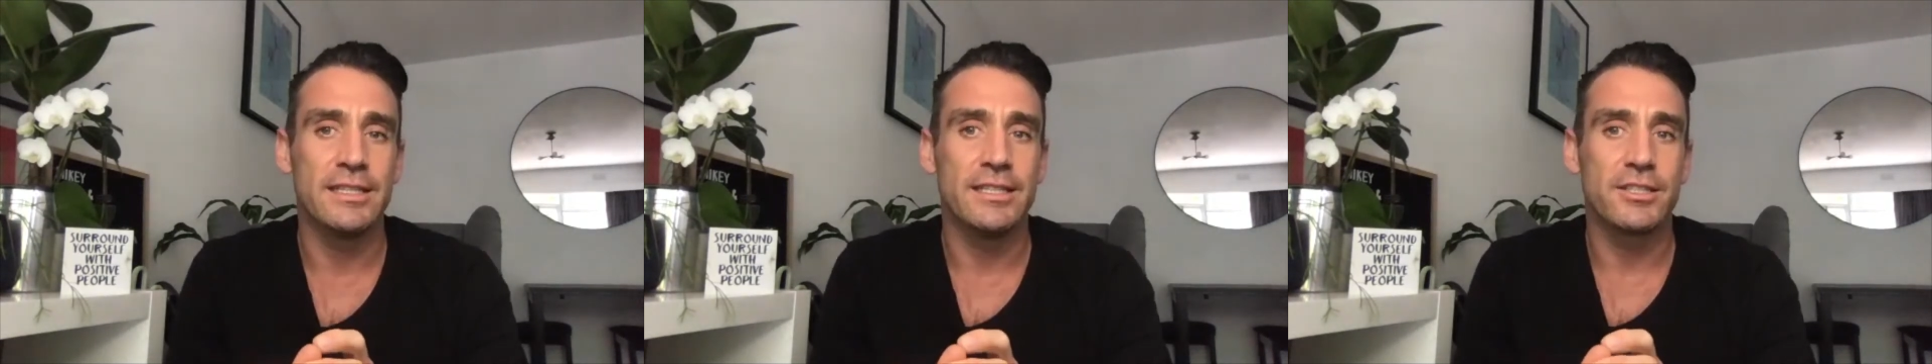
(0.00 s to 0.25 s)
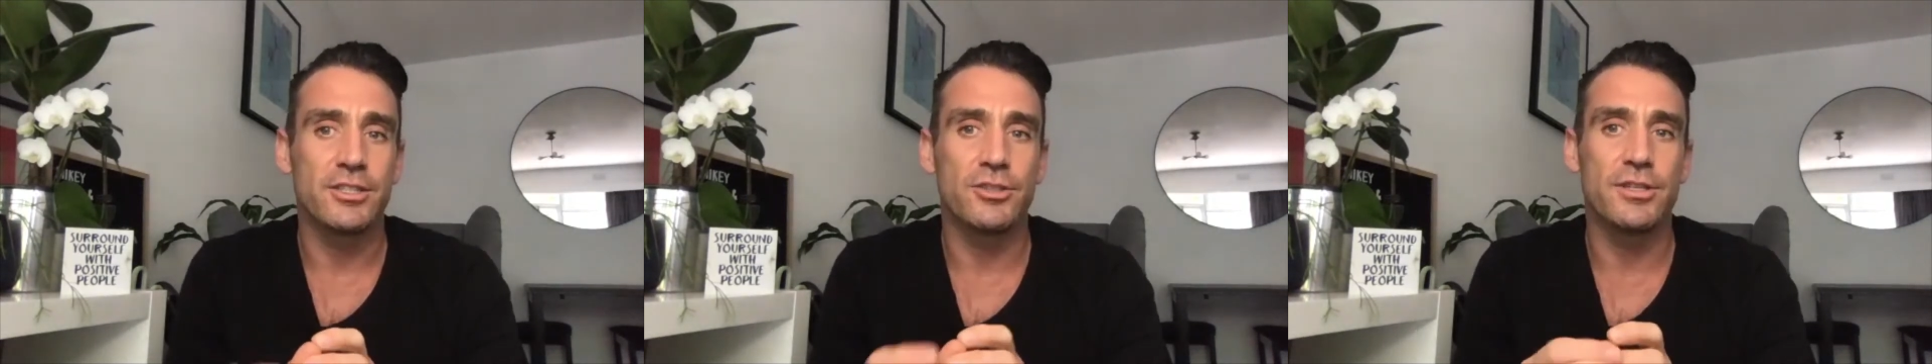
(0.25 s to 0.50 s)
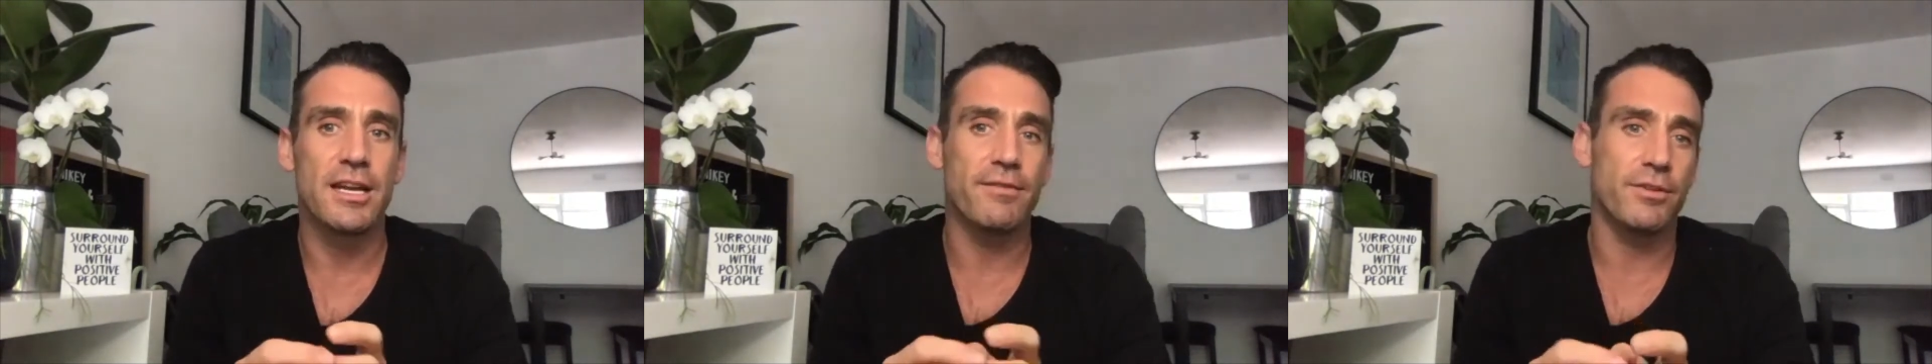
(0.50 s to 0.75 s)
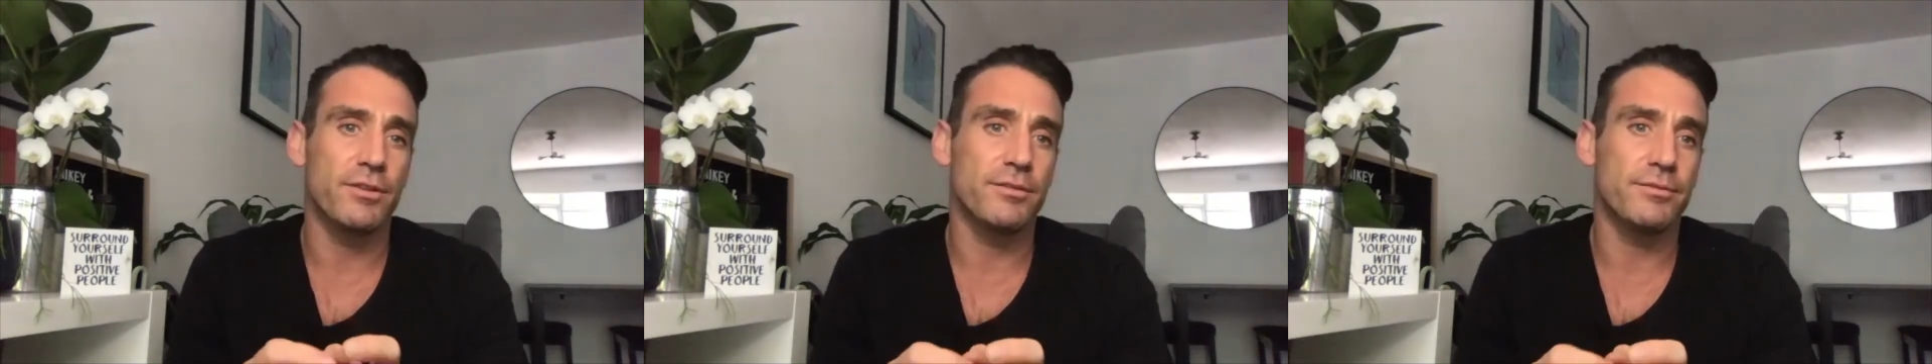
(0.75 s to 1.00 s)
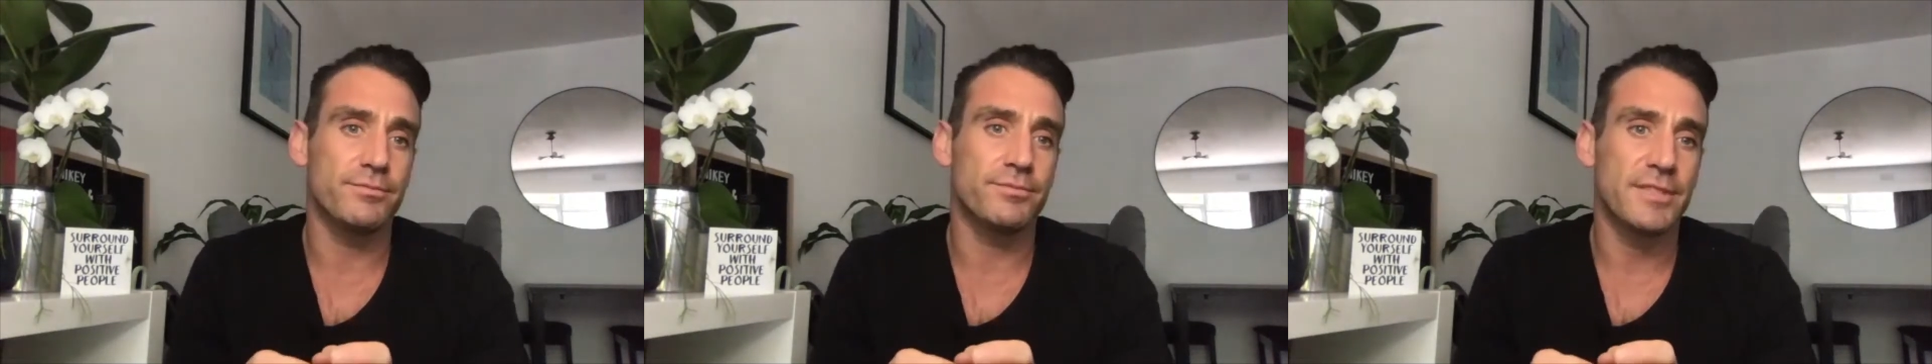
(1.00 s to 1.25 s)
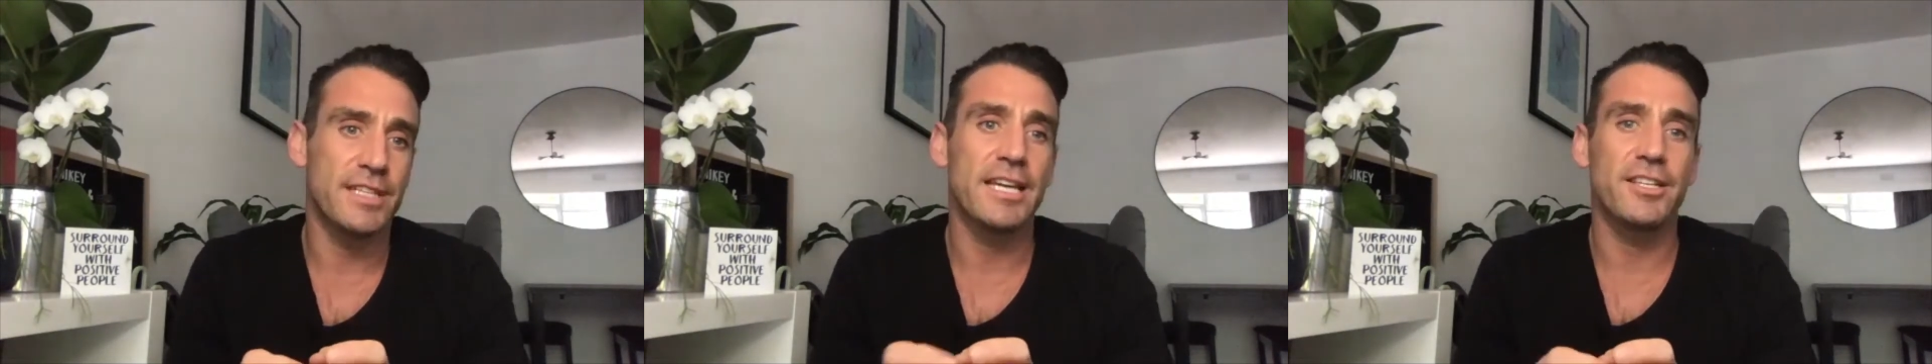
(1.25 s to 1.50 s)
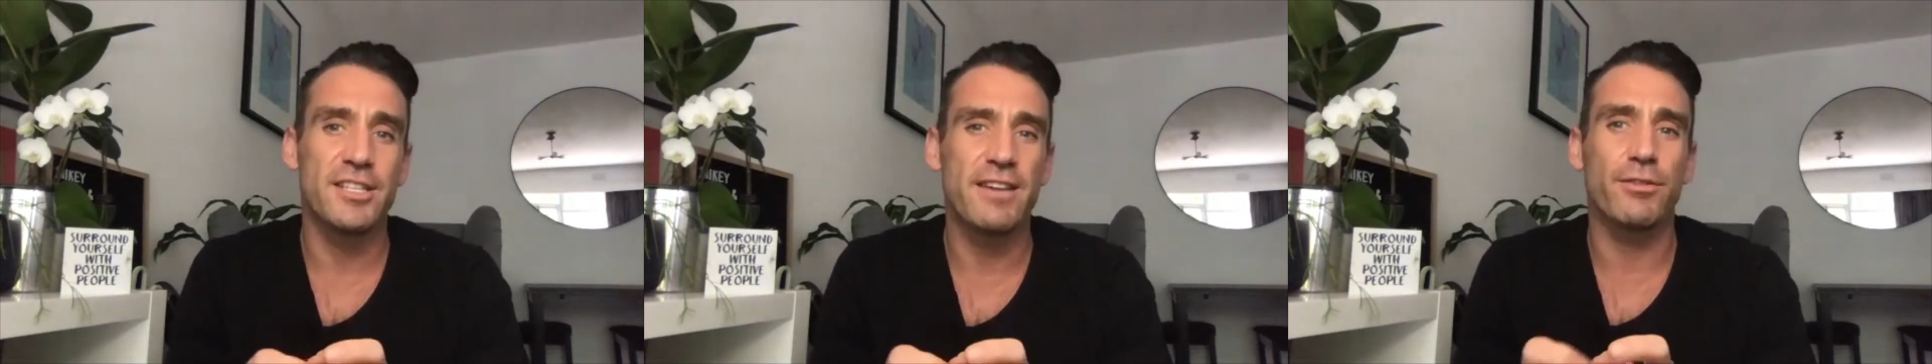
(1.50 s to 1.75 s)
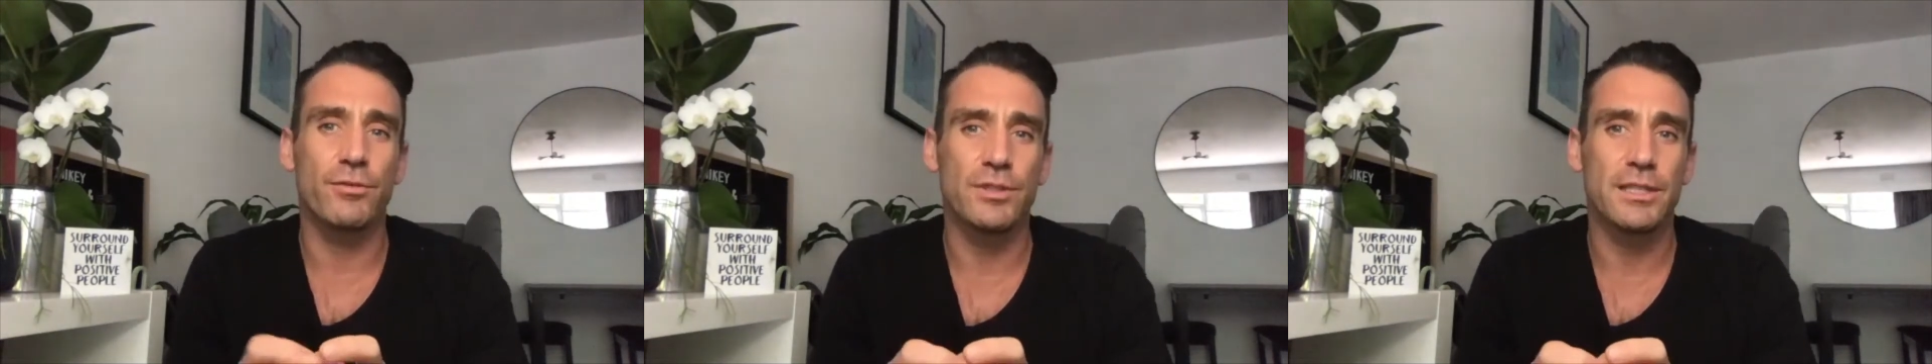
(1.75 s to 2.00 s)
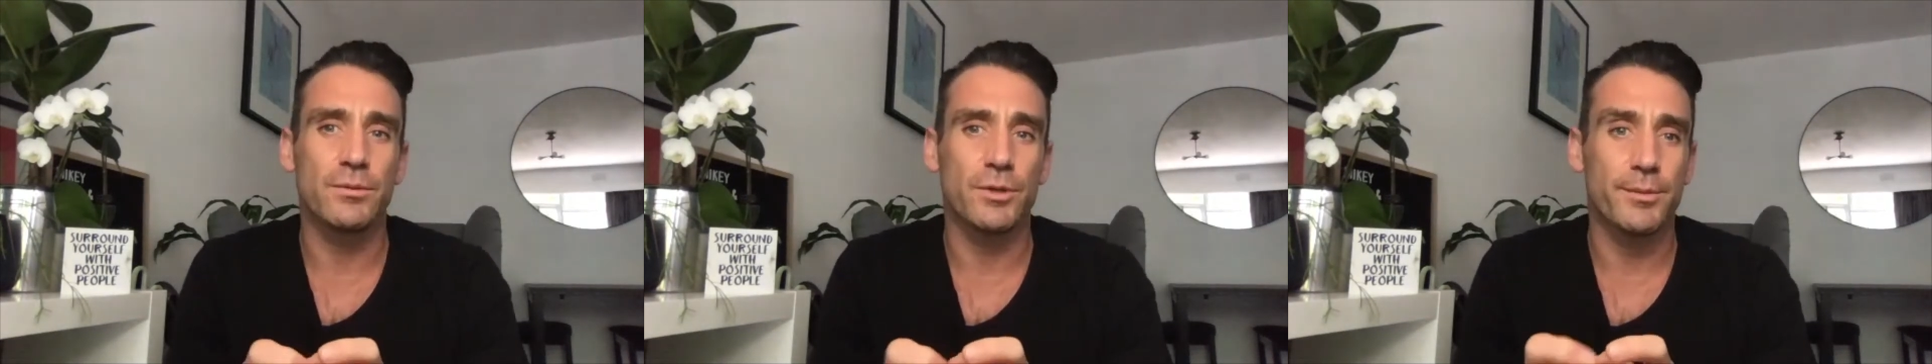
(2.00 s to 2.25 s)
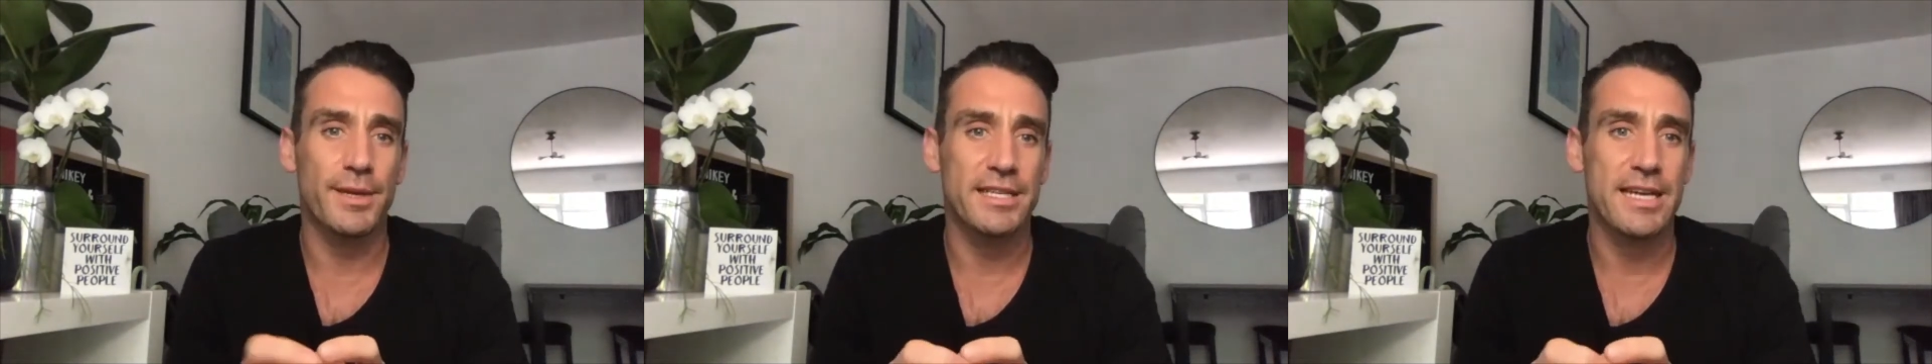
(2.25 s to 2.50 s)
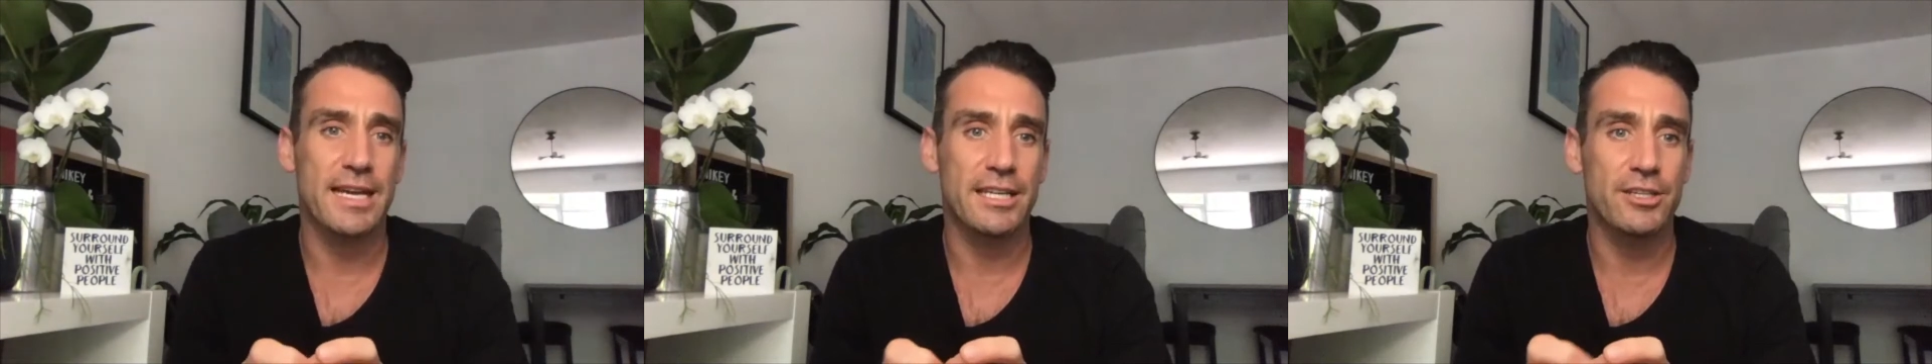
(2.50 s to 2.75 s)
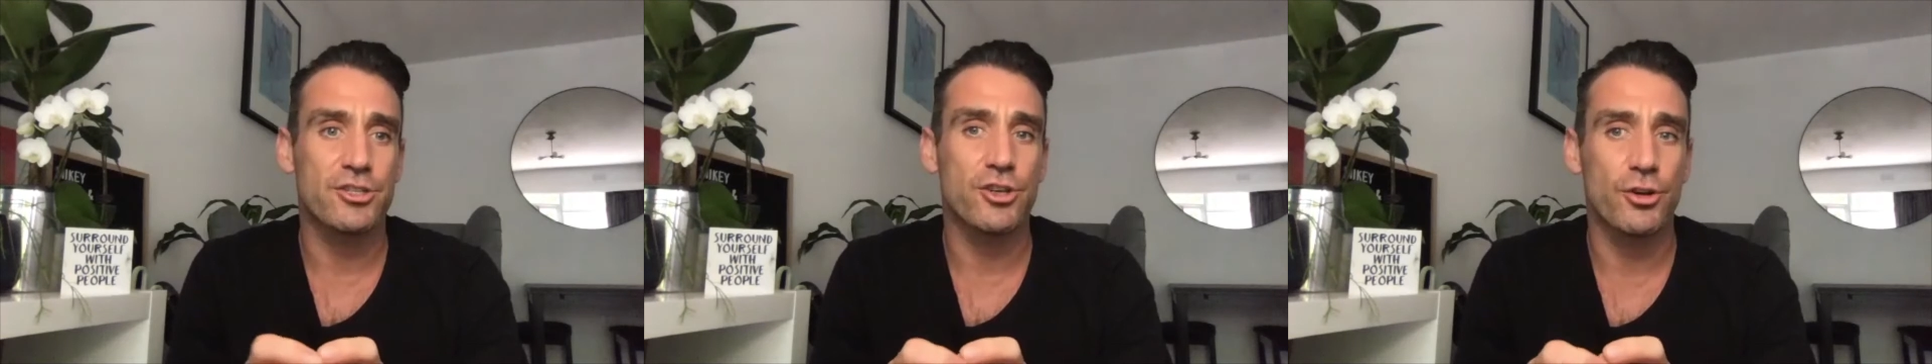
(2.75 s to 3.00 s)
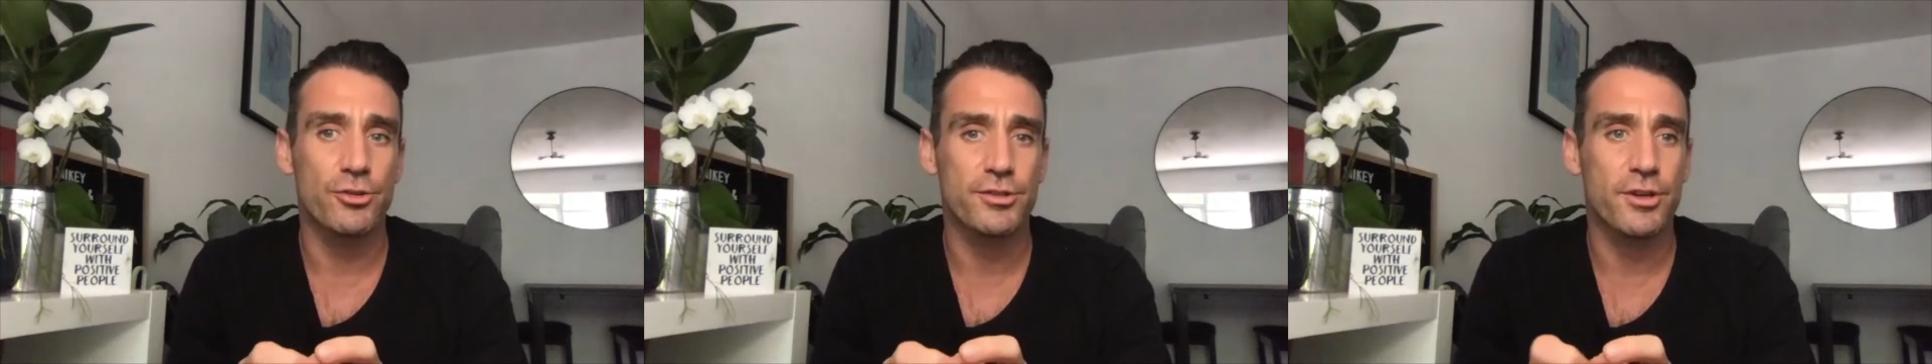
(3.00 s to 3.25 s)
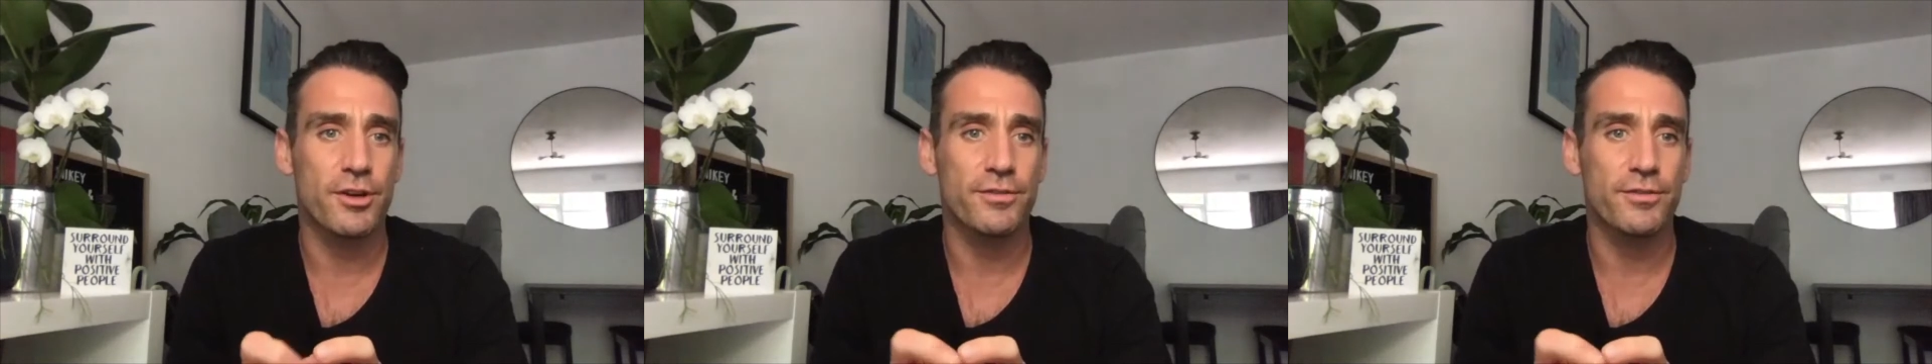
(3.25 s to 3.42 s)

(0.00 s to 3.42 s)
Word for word: you never really want to be taking shows off.